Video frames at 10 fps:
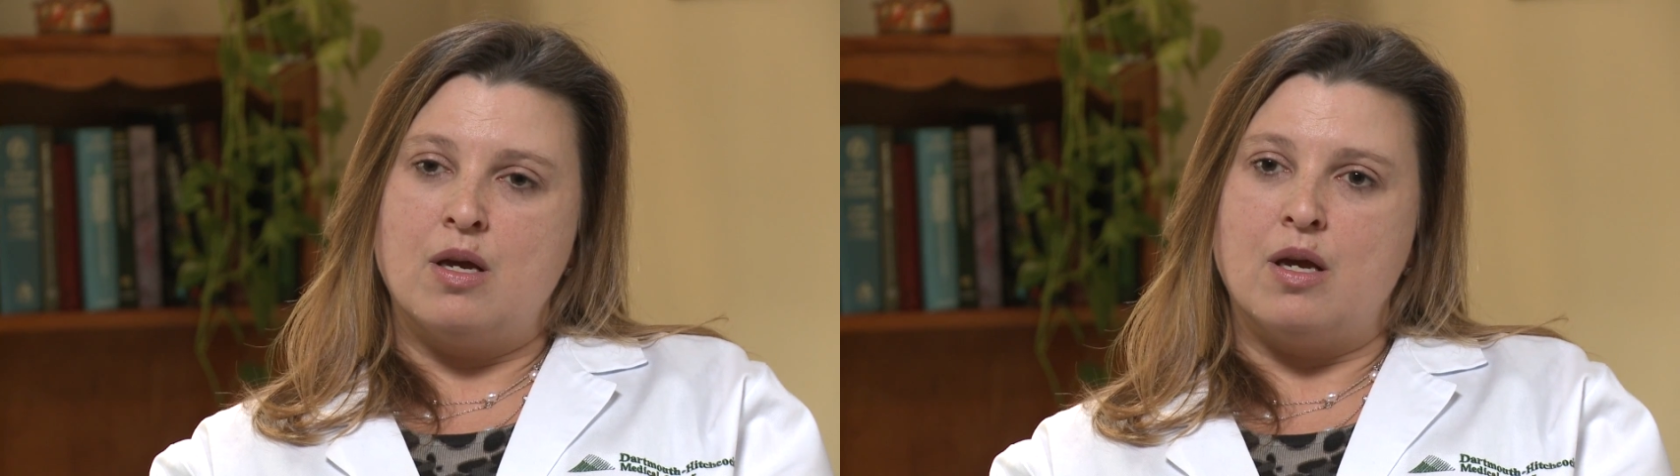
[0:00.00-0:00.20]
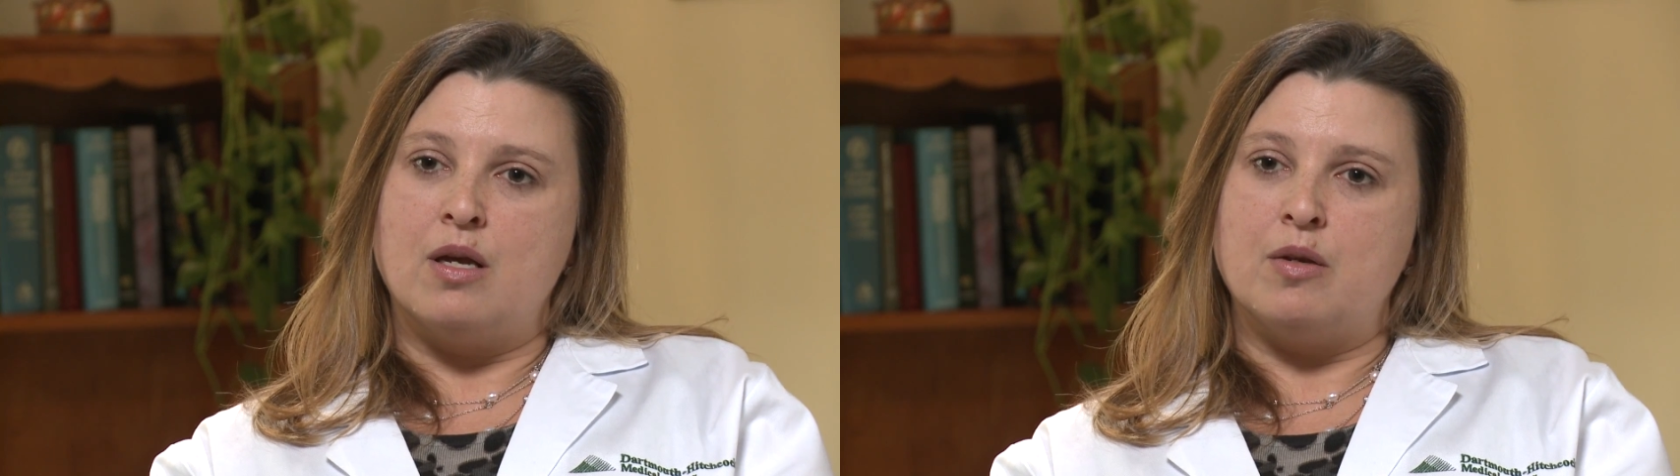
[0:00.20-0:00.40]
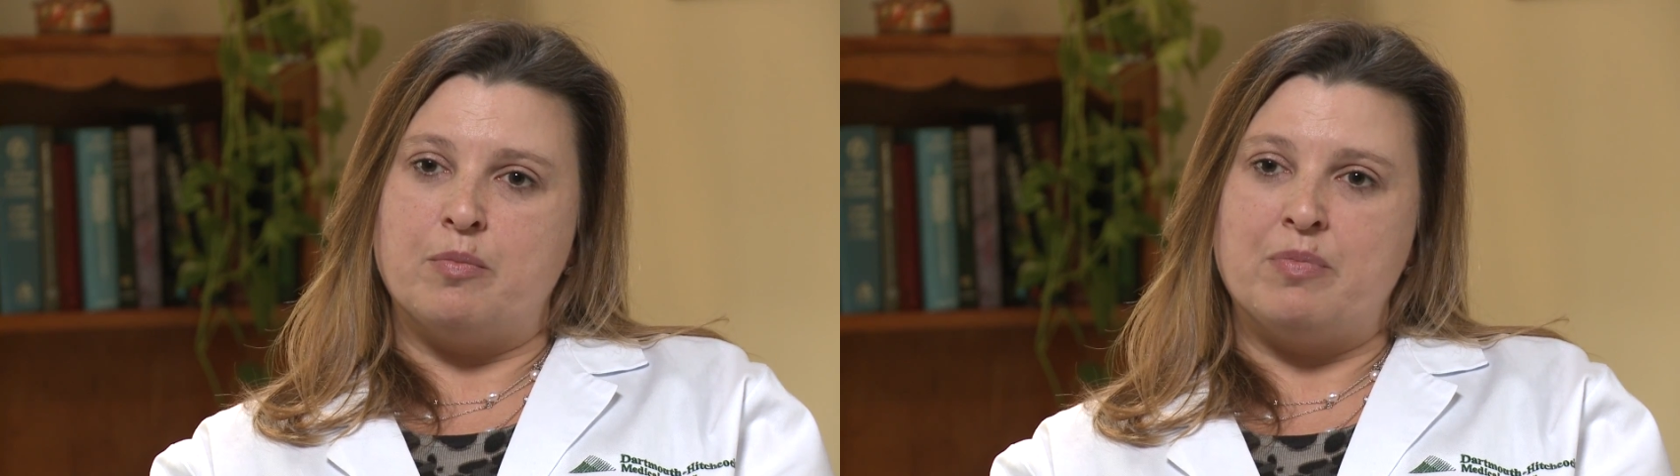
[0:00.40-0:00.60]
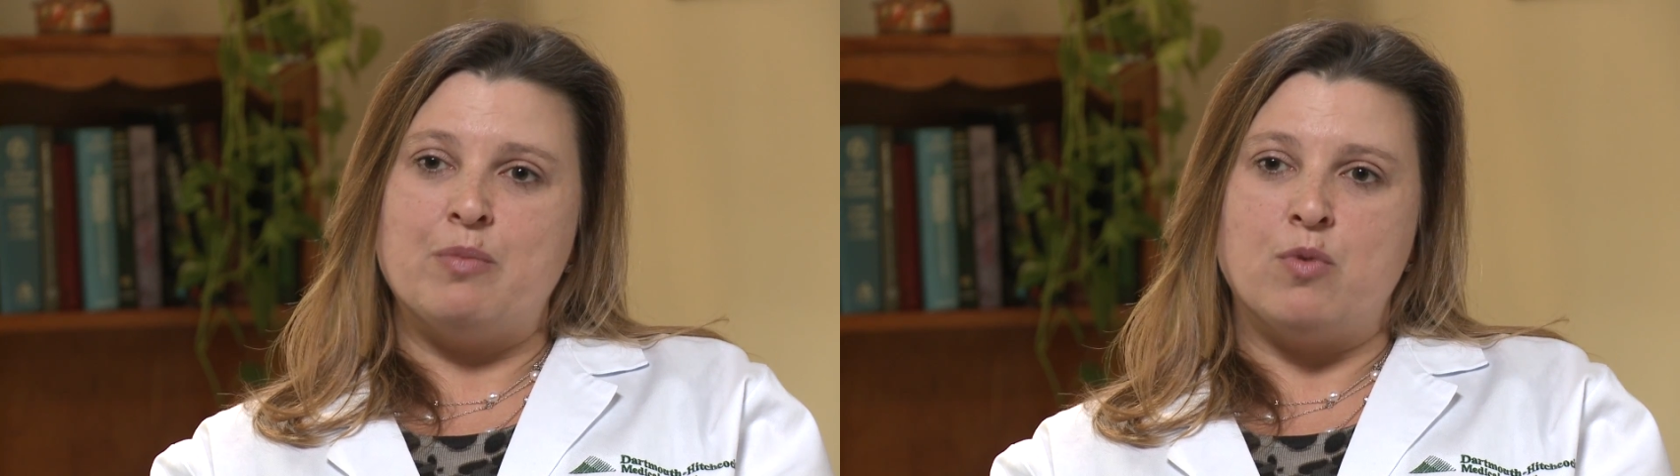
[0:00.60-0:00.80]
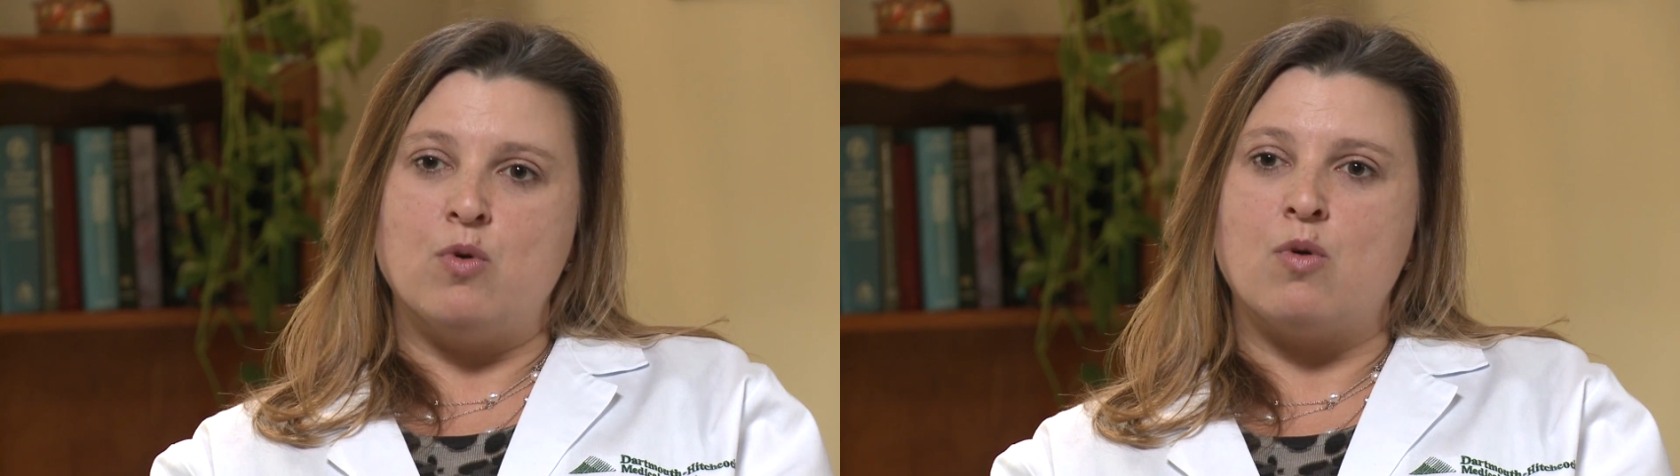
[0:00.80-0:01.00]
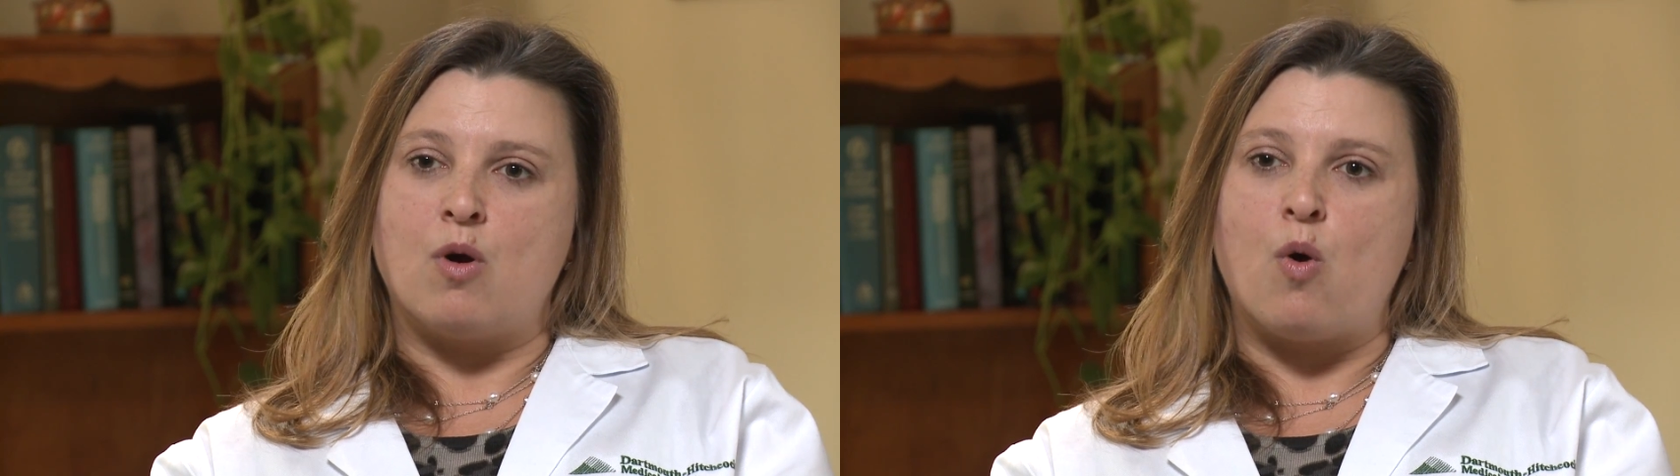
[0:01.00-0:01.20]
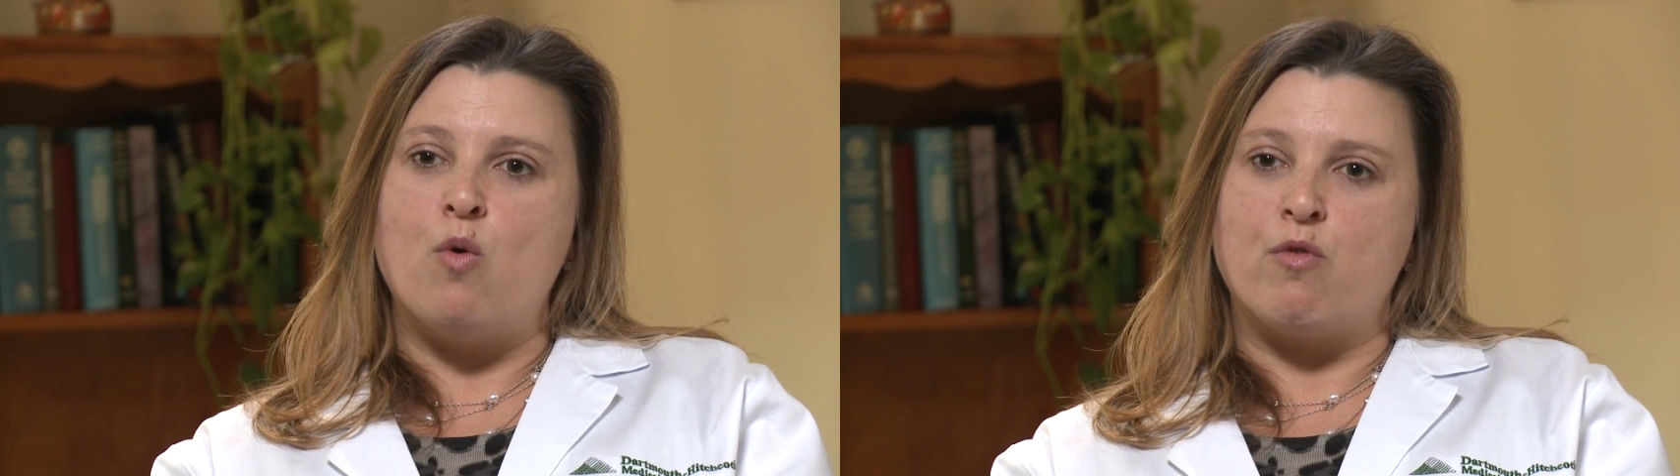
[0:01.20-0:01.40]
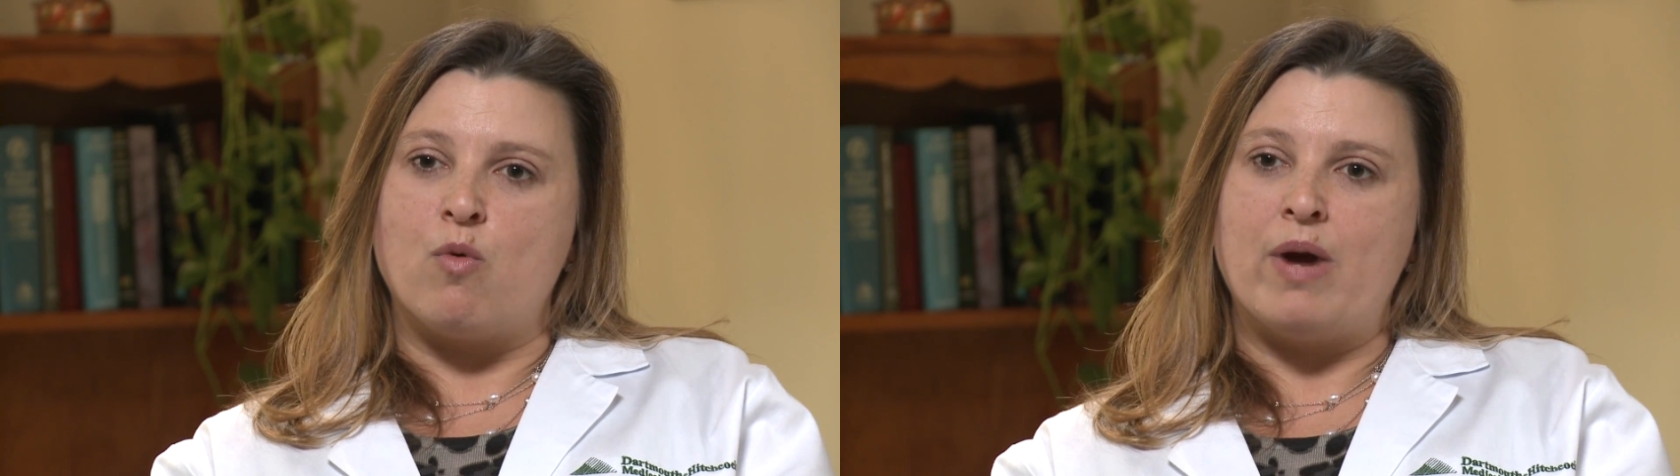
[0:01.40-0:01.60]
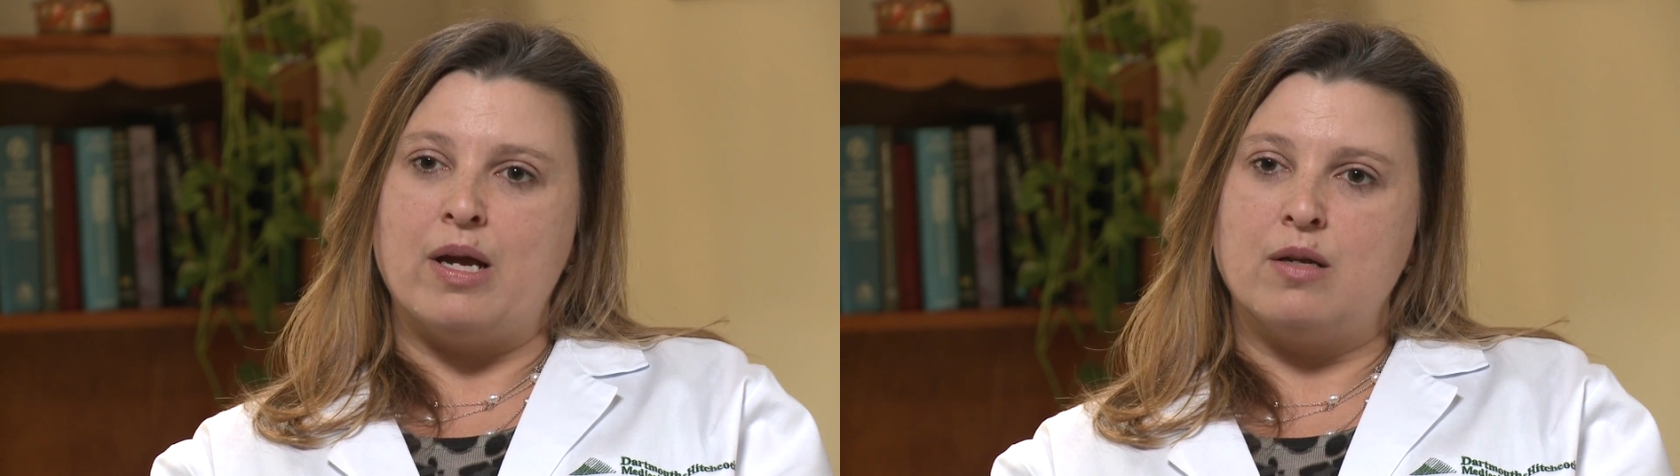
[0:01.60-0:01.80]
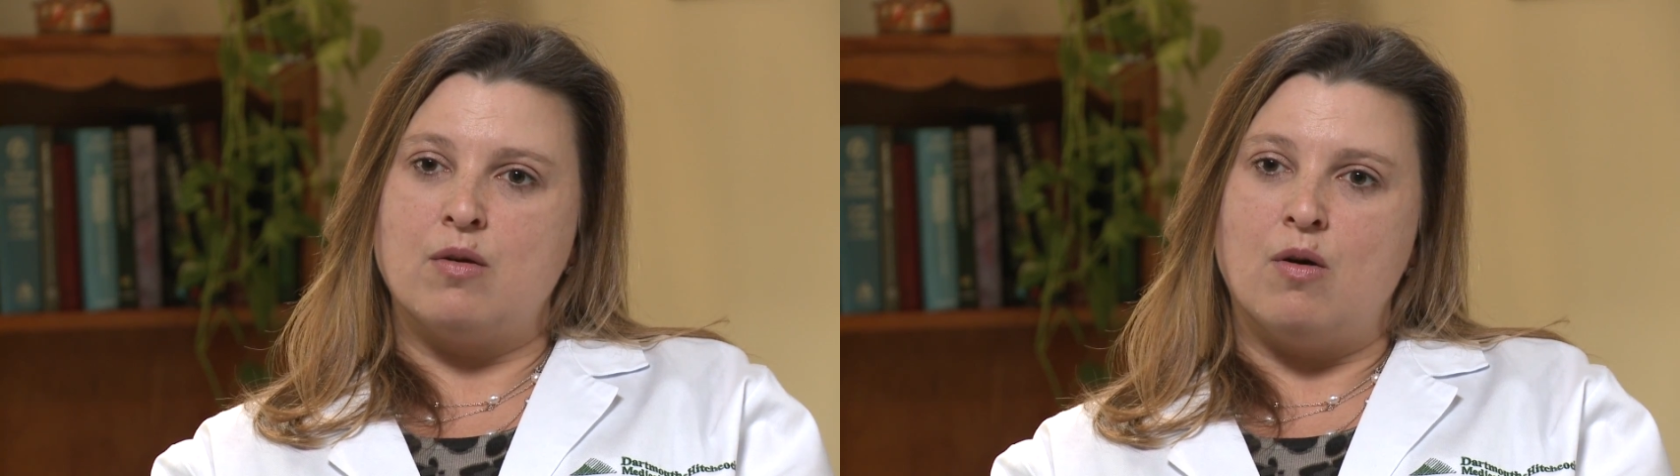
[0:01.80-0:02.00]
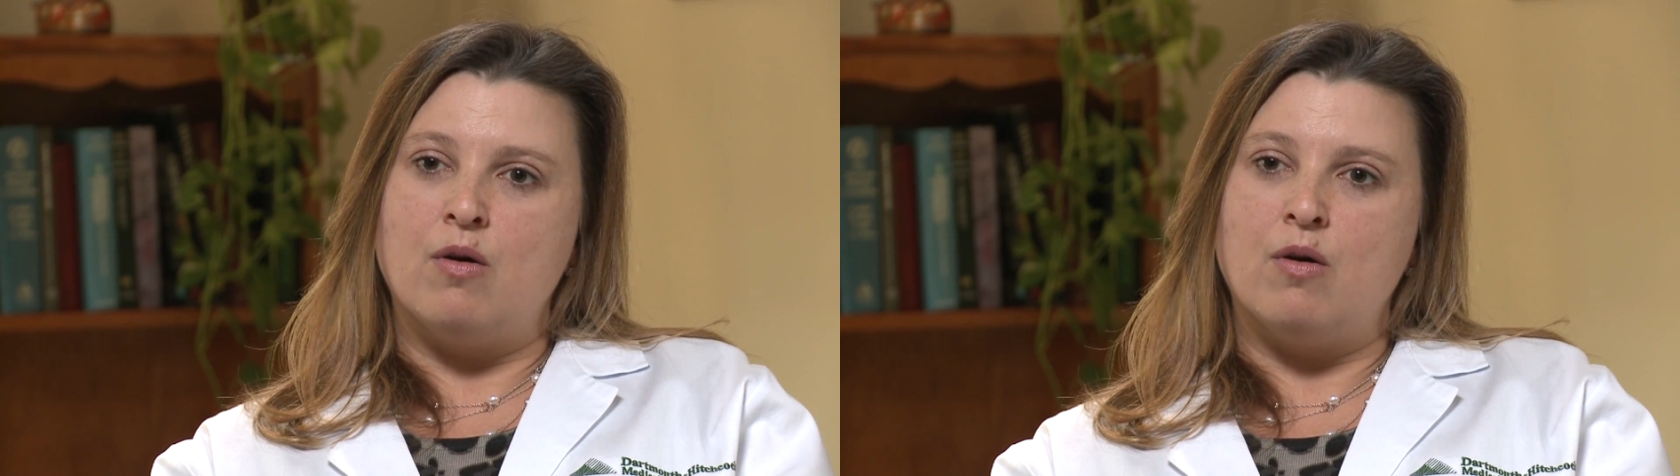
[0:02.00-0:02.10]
and people who are overweight.